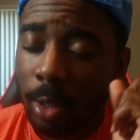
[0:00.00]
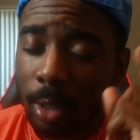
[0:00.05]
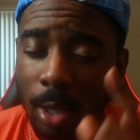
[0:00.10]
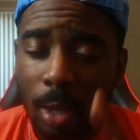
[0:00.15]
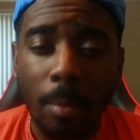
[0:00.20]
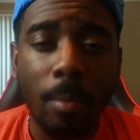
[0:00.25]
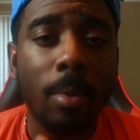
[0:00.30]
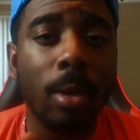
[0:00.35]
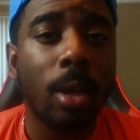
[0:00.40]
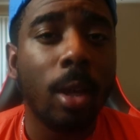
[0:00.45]

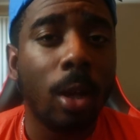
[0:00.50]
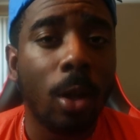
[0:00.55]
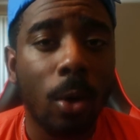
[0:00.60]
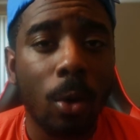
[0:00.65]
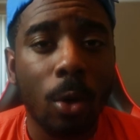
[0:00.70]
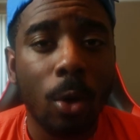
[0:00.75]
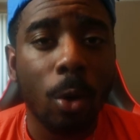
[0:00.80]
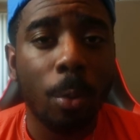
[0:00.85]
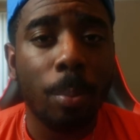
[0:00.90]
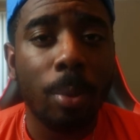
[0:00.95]
Give me a
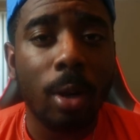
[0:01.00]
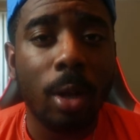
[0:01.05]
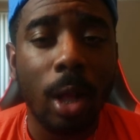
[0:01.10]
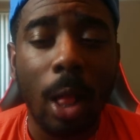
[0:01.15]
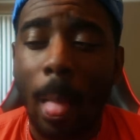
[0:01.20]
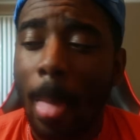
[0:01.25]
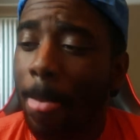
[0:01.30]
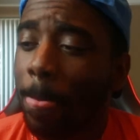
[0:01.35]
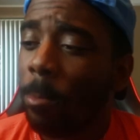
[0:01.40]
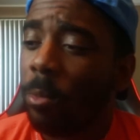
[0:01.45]
logo,
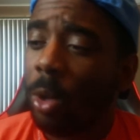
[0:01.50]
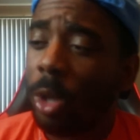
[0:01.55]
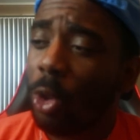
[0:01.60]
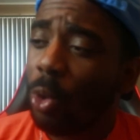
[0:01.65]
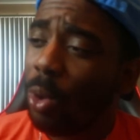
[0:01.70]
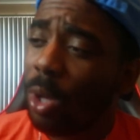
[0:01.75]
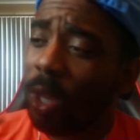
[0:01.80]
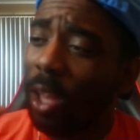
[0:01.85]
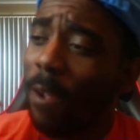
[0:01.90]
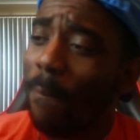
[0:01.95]
bro. Look,
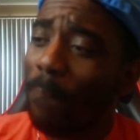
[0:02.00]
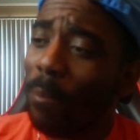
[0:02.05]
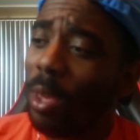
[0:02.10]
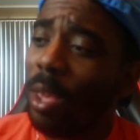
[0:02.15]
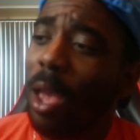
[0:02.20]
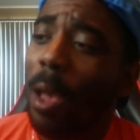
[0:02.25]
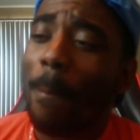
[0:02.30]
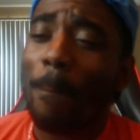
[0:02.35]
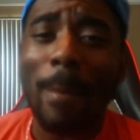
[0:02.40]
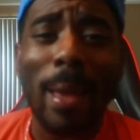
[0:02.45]
you can give
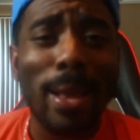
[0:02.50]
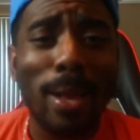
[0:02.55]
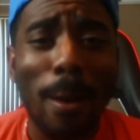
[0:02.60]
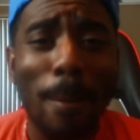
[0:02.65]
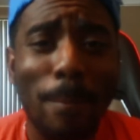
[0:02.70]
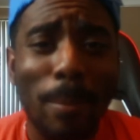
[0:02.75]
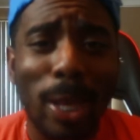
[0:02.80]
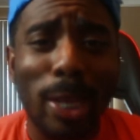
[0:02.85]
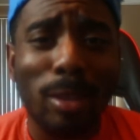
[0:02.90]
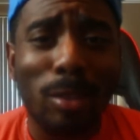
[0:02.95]
me, make
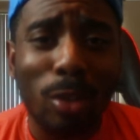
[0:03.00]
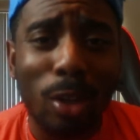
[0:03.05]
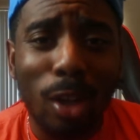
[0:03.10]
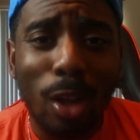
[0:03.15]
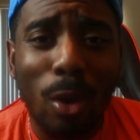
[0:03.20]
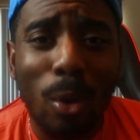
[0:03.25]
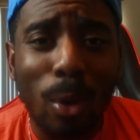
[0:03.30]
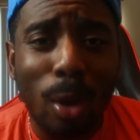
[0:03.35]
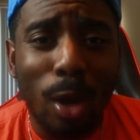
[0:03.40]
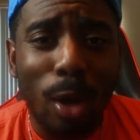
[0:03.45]
a mixer
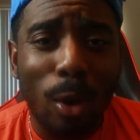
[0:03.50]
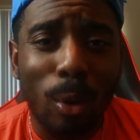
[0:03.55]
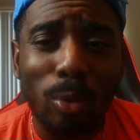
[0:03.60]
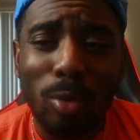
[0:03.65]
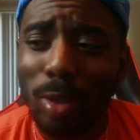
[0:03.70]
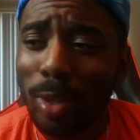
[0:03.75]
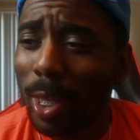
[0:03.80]
logo.